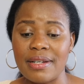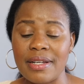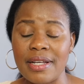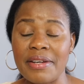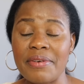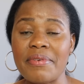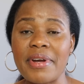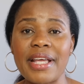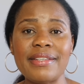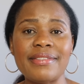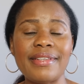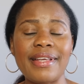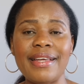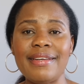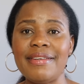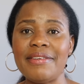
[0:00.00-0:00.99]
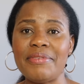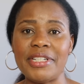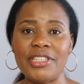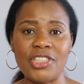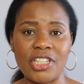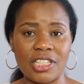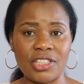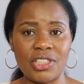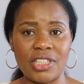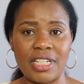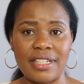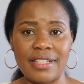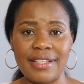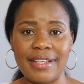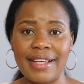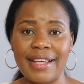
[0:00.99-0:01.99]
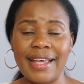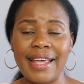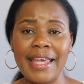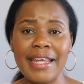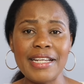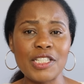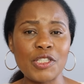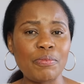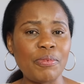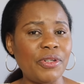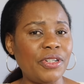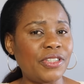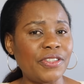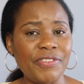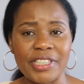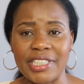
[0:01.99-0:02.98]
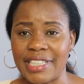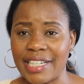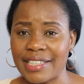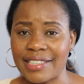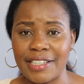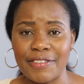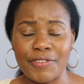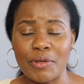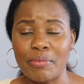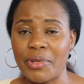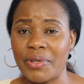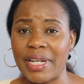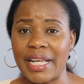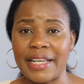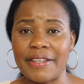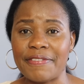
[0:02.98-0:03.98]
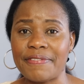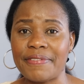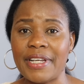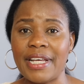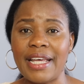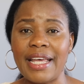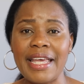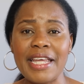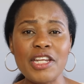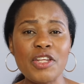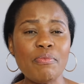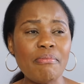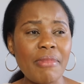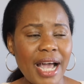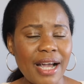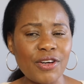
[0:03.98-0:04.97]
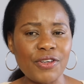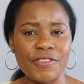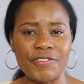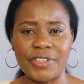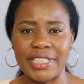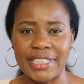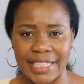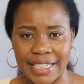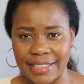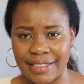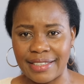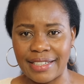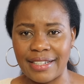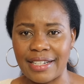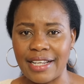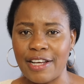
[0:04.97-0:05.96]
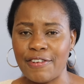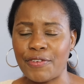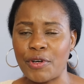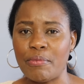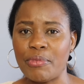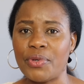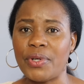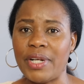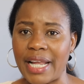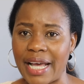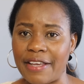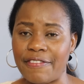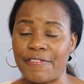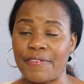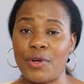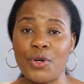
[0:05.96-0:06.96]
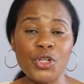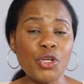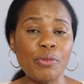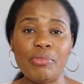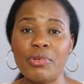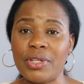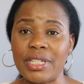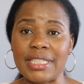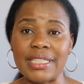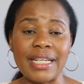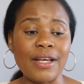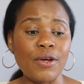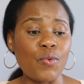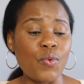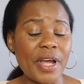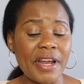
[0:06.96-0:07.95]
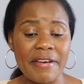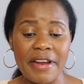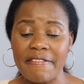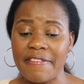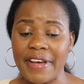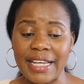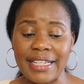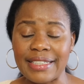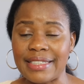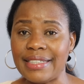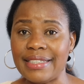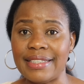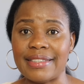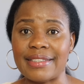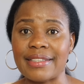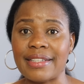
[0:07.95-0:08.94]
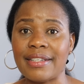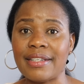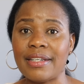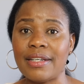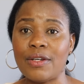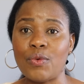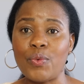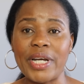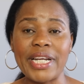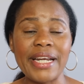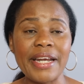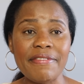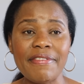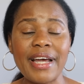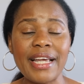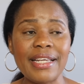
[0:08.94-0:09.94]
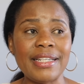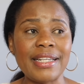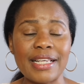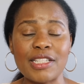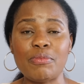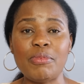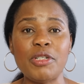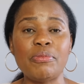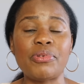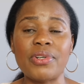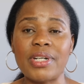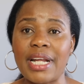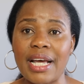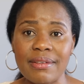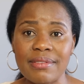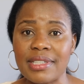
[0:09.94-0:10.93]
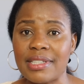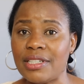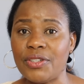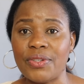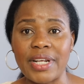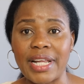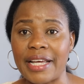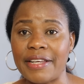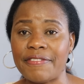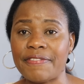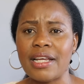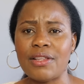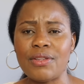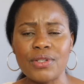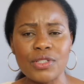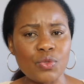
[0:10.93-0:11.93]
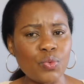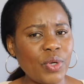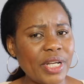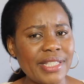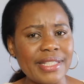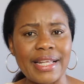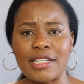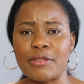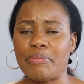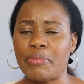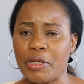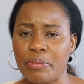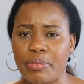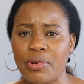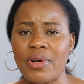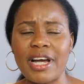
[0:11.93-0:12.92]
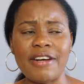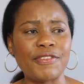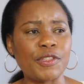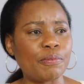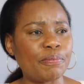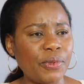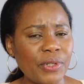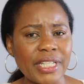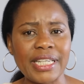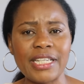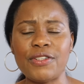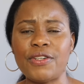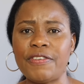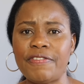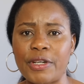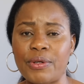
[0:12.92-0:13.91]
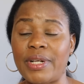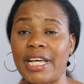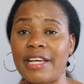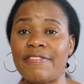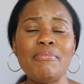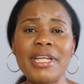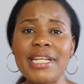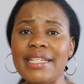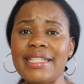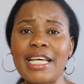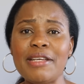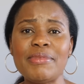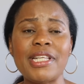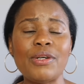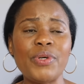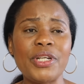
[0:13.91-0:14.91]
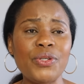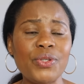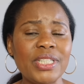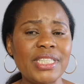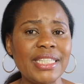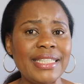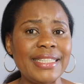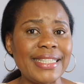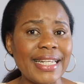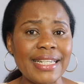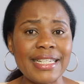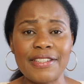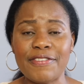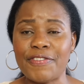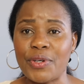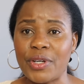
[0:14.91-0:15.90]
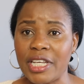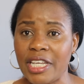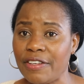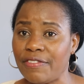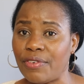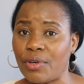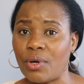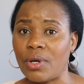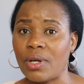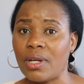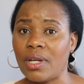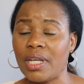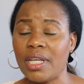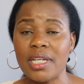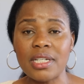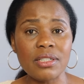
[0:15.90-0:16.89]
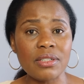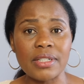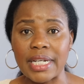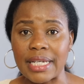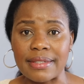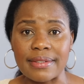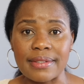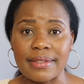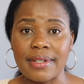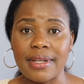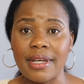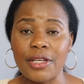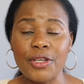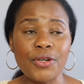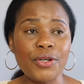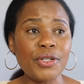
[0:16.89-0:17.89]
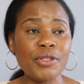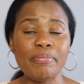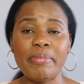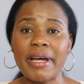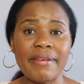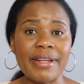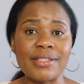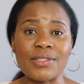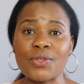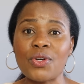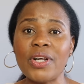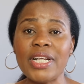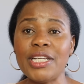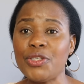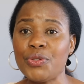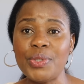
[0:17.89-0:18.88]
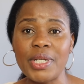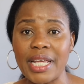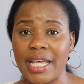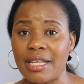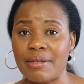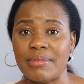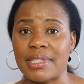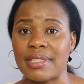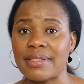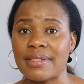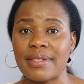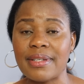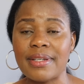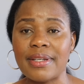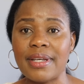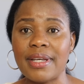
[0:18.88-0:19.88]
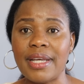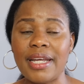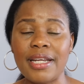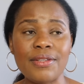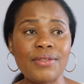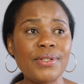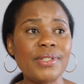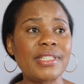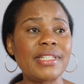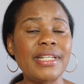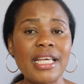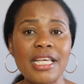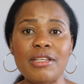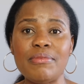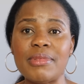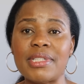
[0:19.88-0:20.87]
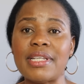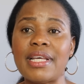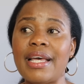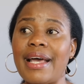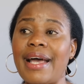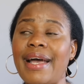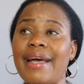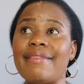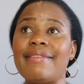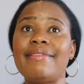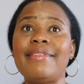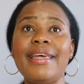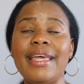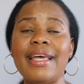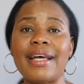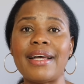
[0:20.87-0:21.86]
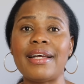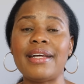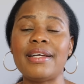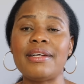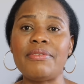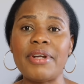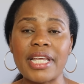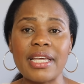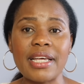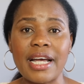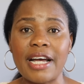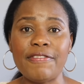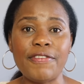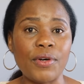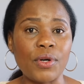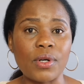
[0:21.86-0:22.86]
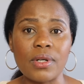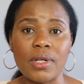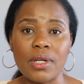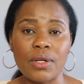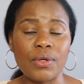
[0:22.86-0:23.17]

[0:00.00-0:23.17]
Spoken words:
erase any rejection, any spirit of rejection from your life, any mark of rejection from your life, on your body, wherever it is, wherever it has been pronounced in your life. Those words that people have spoken over your life, many times they were not intended for evil. Ignorance. Your own parents calling you names, and those names are there wreaking havoc